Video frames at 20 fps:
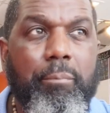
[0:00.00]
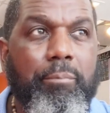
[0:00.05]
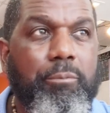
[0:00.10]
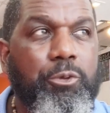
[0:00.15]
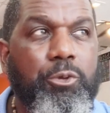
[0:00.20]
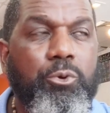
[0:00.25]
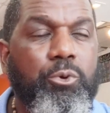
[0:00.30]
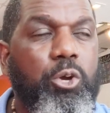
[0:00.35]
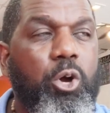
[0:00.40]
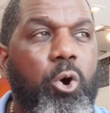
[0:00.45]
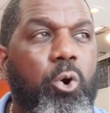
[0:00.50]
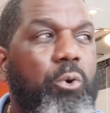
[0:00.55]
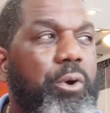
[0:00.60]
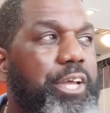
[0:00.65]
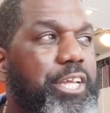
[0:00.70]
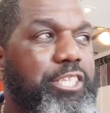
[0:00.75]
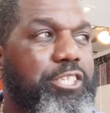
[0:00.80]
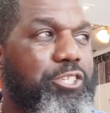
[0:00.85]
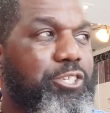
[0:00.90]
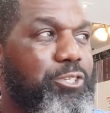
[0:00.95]
You go
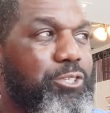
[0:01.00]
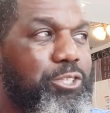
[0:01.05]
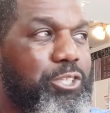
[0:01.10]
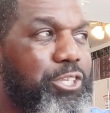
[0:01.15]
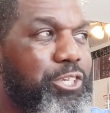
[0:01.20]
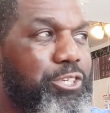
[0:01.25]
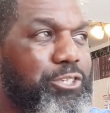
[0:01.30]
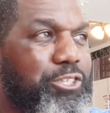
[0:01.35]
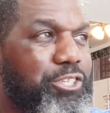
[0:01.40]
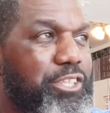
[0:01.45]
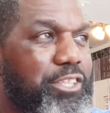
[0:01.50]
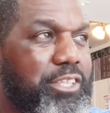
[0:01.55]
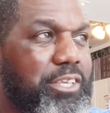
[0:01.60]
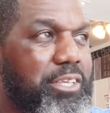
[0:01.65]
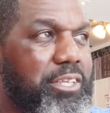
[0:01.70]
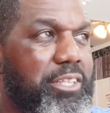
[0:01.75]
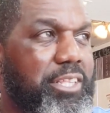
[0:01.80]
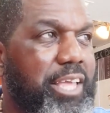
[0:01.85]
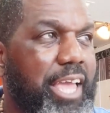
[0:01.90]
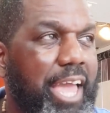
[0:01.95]
into the,
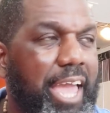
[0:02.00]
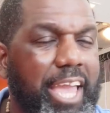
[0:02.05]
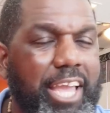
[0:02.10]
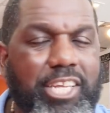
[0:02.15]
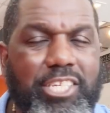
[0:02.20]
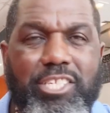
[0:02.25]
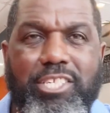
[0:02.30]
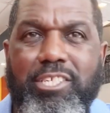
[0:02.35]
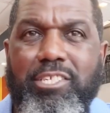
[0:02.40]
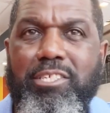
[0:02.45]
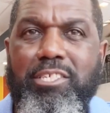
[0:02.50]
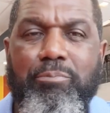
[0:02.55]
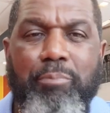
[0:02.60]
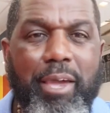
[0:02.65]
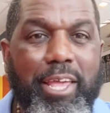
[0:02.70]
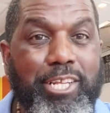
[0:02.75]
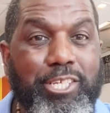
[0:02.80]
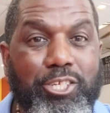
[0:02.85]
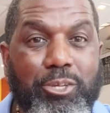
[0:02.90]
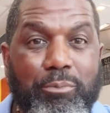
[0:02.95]
the, the Asian
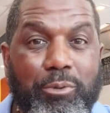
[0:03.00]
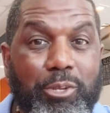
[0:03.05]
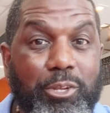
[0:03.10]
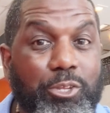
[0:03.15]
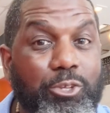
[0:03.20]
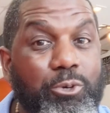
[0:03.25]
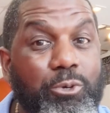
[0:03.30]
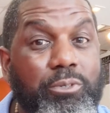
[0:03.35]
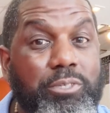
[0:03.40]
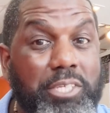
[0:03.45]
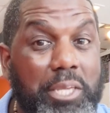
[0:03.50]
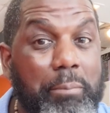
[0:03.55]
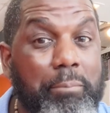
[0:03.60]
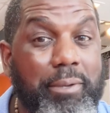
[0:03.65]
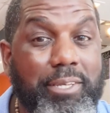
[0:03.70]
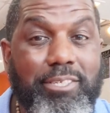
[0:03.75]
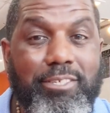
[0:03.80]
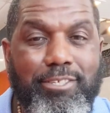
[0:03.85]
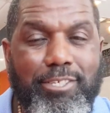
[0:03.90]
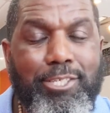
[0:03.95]
Spanish community, you'll see
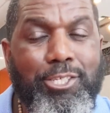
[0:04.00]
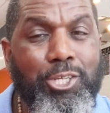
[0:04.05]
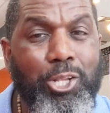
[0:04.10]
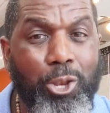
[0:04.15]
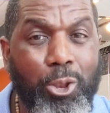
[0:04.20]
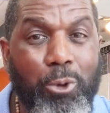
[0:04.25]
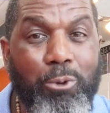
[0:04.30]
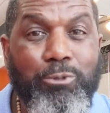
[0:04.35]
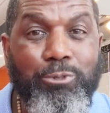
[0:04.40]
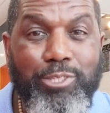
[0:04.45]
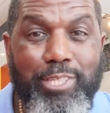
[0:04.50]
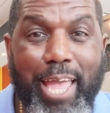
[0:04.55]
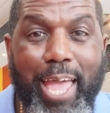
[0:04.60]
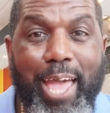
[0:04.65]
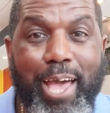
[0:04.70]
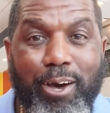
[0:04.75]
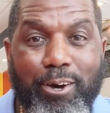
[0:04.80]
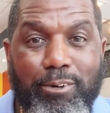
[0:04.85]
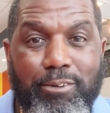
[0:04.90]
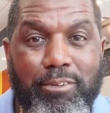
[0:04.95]
businesses close
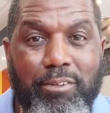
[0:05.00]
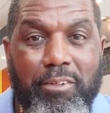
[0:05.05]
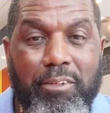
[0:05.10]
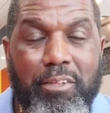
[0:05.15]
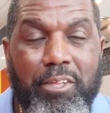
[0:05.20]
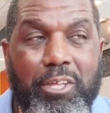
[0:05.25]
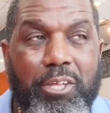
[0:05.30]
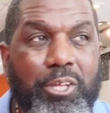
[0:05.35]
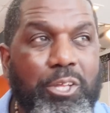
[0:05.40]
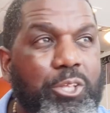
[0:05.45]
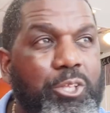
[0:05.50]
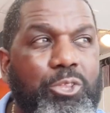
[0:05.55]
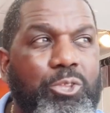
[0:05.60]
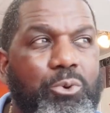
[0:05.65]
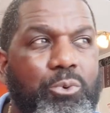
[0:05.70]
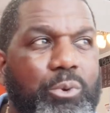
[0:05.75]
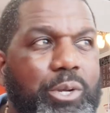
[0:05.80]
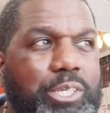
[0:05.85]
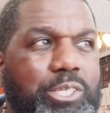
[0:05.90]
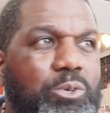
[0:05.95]
down.
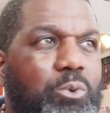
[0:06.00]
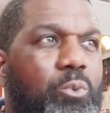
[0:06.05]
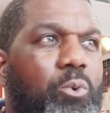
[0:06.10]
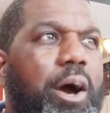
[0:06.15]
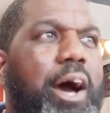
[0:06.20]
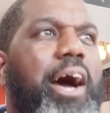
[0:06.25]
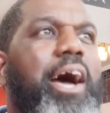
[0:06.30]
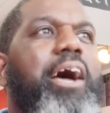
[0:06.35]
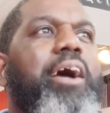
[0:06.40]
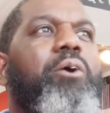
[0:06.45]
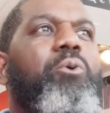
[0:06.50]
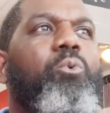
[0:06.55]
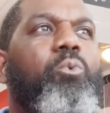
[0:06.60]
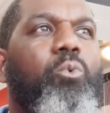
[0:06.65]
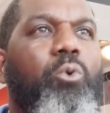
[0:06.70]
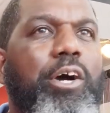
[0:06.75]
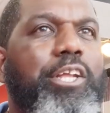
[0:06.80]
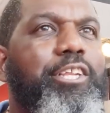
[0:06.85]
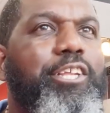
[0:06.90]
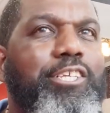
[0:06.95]
The reason why
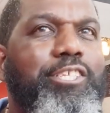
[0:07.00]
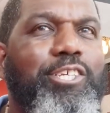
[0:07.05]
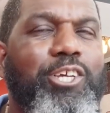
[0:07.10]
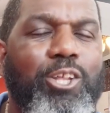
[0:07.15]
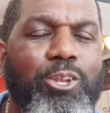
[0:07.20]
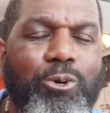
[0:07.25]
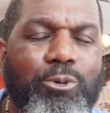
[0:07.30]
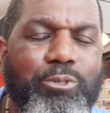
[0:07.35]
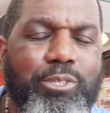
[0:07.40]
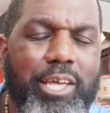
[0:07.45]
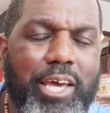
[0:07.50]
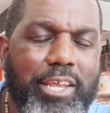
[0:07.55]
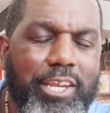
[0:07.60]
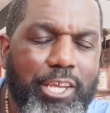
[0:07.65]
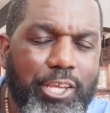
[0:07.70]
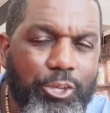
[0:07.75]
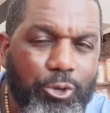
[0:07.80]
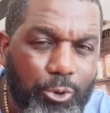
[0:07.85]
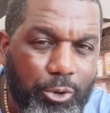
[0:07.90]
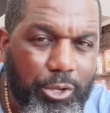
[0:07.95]
one doesn't close down
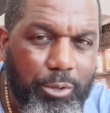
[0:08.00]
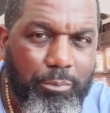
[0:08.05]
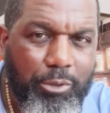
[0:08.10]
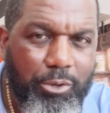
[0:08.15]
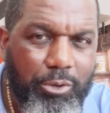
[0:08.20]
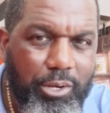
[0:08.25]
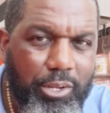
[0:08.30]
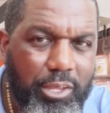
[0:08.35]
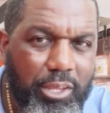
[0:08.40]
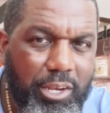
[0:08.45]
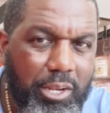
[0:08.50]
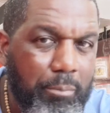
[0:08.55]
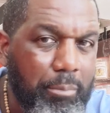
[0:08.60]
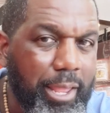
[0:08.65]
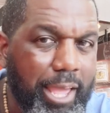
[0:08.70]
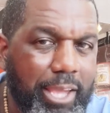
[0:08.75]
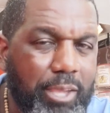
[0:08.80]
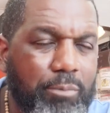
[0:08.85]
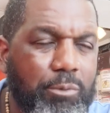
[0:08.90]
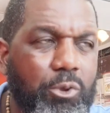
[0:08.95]
in your community, in the
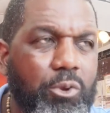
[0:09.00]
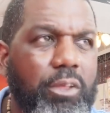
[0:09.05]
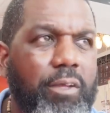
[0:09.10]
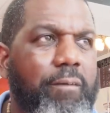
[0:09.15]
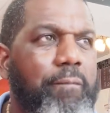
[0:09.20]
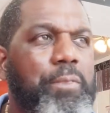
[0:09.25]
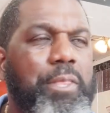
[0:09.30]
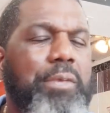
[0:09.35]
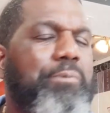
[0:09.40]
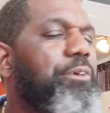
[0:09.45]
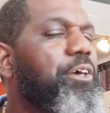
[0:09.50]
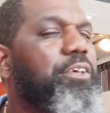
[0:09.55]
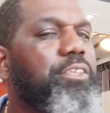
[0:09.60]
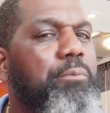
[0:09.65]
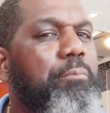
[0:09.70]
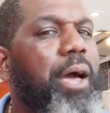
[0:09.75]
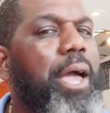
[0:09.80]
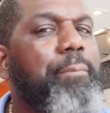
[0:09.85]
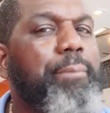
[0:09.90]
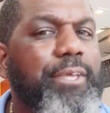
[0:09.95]
black community, because
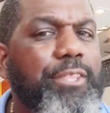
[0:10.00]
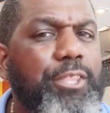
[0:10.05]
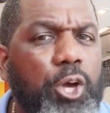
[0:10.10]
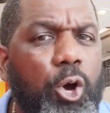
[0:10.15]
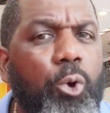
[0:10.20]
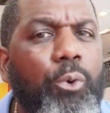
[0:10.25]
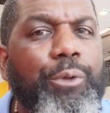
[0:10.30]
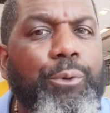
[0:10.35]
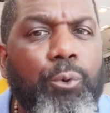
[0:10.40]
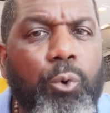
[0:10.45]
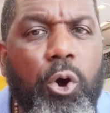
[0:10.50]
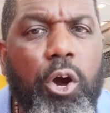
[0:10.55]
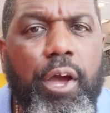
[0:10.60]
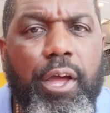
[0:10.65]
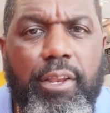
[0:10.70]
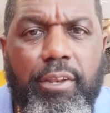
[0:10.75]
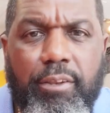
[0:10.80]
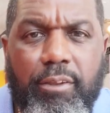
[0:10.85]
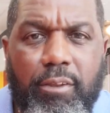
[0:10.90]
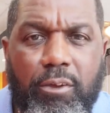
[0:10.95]
it might be the only
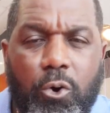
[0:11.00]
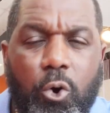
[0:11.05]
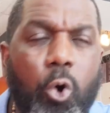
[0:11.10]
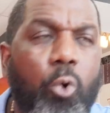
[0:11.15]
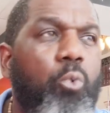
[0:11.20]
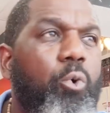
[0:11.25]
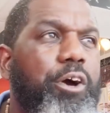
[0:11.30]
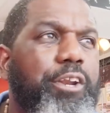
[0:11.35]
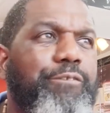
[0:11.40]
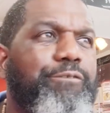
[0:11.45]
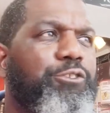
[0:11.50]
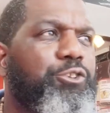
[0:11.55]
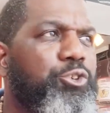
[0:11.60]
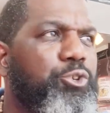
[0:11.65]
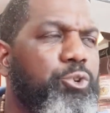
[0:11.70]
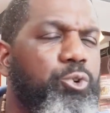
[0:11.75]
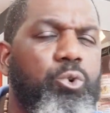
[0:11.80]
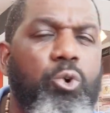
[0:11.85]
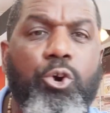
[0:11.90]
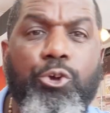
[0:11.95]
one, or one of
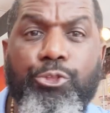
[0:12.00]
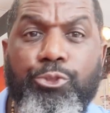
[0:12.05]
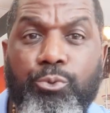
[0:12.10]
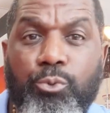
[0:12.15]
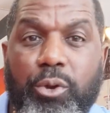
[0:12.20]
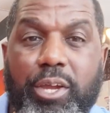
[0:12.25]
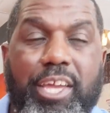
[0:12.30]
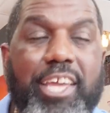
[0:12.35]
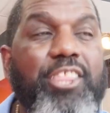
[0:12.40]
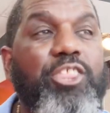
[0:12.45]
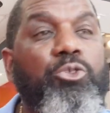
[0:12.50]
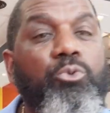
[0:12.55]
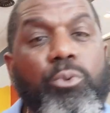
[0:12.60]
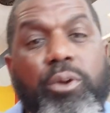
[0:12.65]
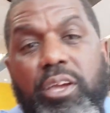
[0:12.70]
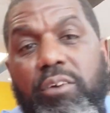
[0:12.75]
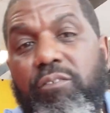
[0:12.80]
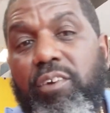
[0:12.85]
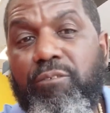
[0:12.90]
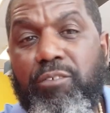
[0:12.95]
two, or three, and
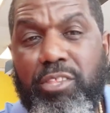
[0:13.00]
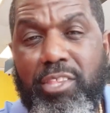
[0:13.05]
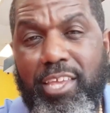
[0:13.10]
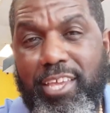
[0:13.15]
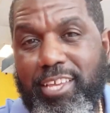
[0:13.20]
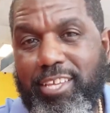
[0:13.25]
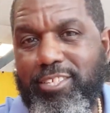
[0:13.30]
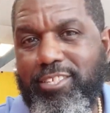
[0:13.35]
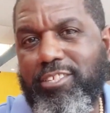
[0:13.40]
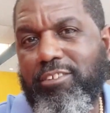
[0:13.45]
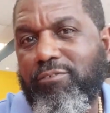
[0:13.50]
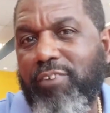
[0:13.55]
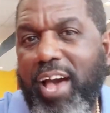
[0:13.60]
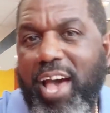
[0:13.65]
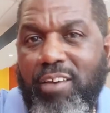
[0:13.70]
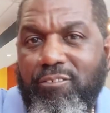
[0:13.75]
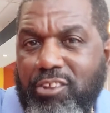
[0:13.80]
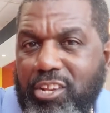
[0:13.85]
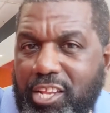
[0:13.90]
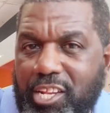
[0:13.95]
three of everything can
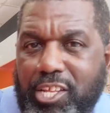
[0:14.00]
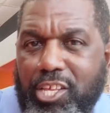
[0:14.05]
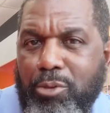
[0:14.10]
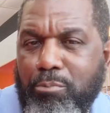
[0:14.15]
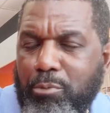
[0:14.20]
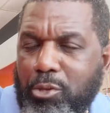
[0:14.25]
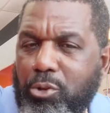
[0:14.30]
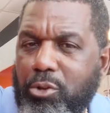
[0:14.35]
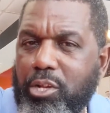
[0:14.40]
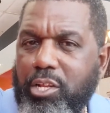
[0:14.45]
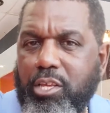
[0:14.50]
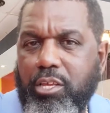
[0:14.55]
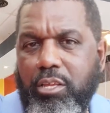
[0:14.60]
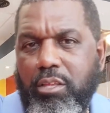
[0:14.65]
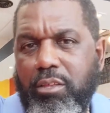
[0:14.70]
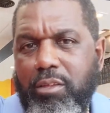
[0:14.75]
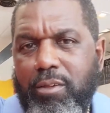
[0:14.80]
survive in any community.